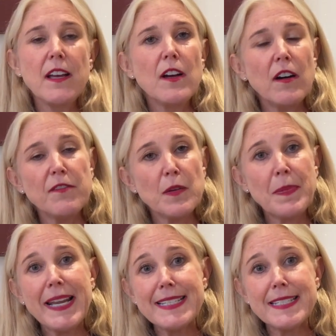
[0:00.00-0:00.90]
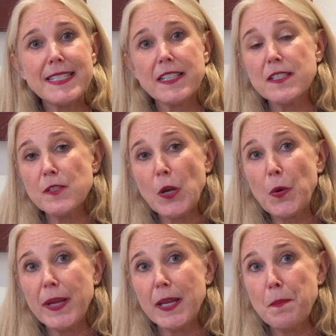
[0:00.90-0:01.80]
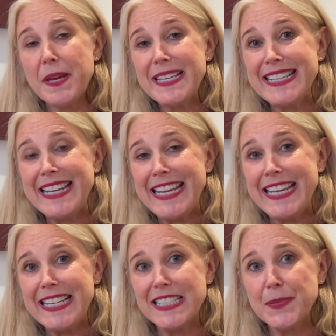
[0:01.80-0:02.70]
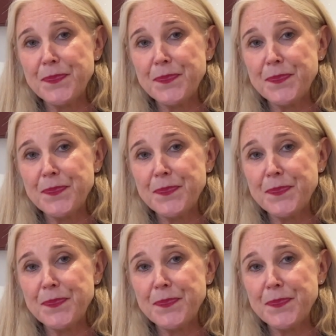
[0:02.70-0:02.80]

of a plastic sewing pin head.